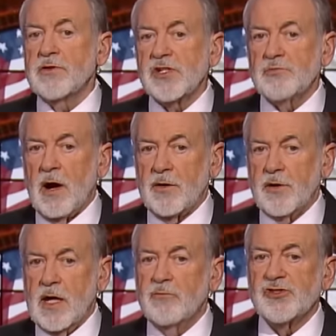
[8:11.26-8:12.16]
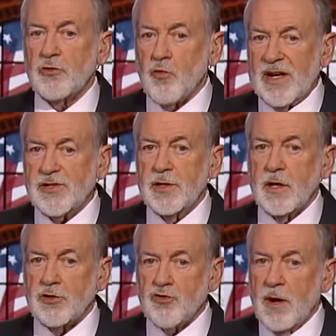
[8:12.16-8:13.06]
this month, he was arrested
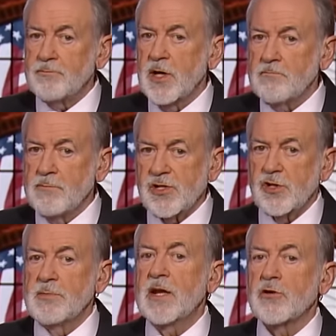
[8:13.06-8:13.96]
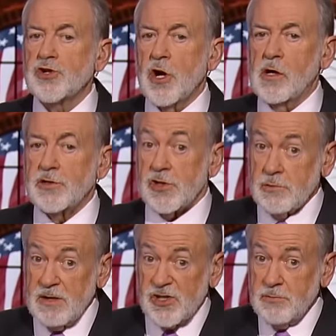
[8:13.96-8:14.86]
on trumped-up misdemeanor charges.
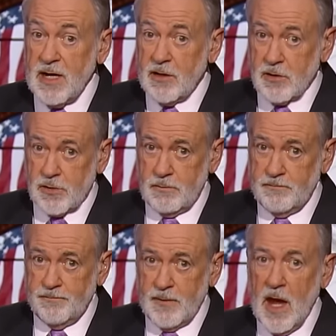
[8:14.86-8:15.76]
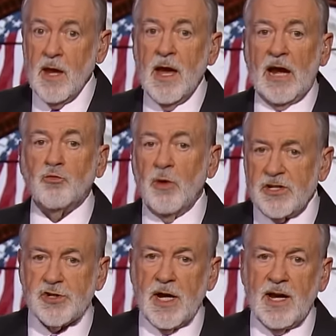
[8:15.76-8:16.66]
Misdemeanor. At
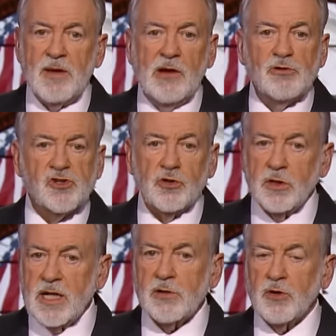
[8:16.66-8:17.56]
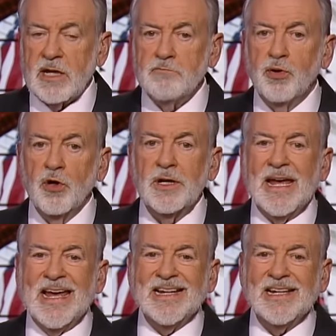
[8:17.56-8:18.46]
which time he was literally put
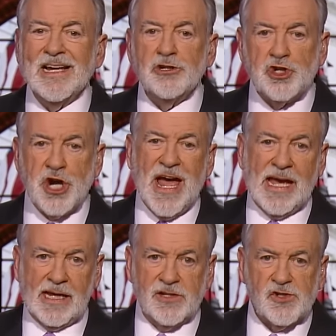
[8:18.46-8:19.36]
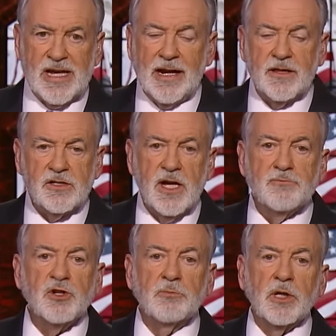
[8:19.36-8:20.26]
in chains in an
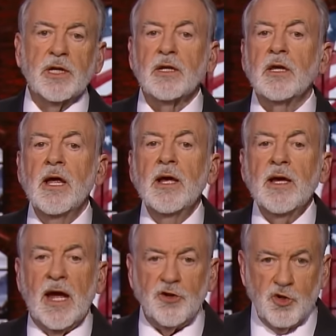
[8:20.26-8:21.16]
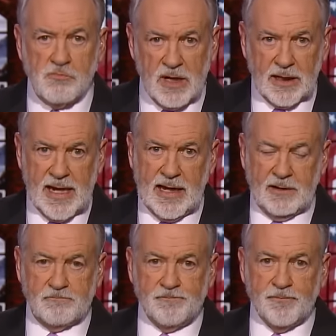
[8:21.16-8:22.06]
attempt to belittle and humiliate him,